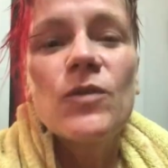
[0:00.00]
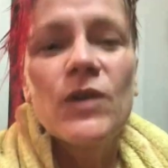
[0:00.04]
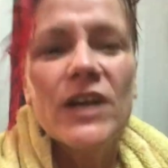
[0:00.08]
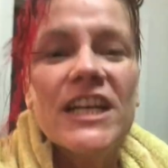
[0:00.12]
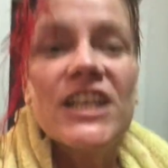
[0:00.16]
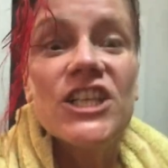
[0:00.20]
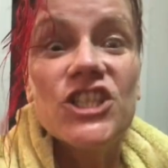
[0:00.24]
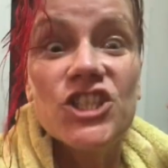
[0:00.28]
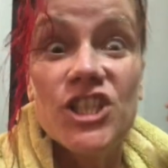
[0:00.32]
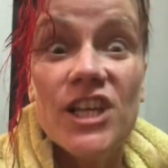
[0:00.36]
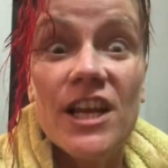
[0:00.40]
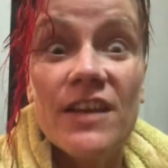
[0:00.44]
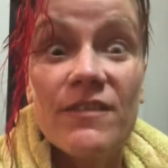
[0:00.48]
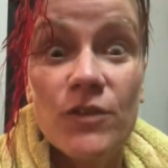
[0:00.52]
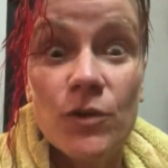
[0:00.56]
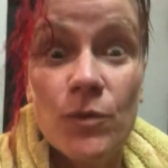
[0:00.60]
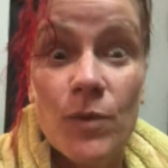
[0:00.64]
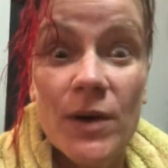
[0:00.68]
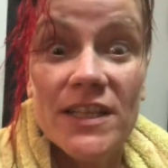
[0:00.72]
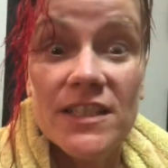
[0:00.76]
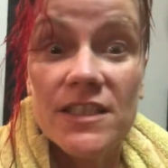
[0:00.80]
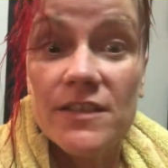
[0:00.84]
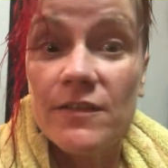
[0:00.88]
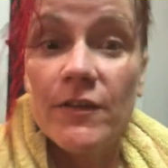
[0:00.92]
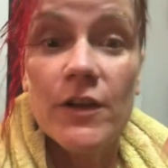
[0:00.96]
We're gonna shave the
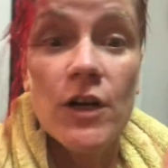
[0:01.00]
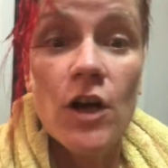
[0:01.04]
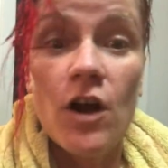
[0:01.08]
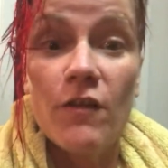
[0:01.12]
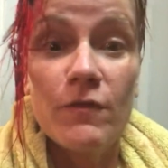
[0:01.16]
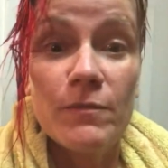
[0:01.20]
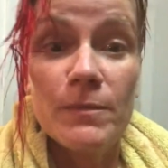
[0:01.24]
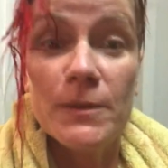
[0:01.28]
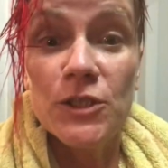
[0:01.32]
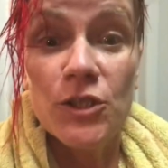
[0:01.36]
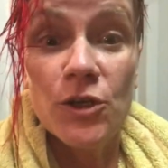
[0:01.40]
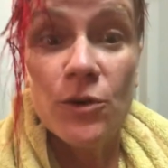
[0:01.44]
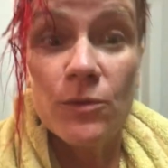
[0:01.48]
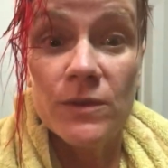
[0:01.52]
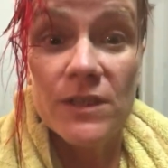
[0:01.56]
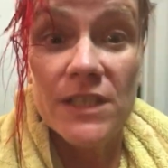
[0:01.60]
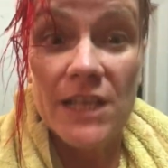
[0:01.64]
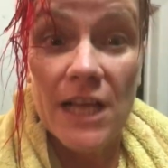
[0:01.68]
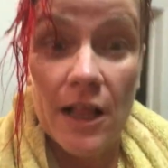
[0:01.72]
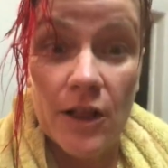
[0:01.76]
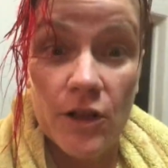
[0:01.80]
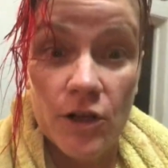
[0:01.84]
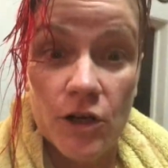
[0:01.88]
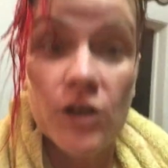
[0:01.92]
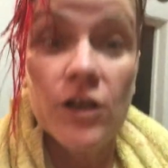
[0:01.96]
rest of it off, but don't
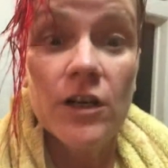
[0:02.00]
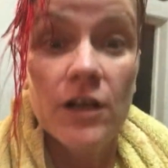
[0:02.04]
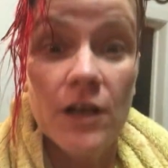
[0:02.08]
tell her.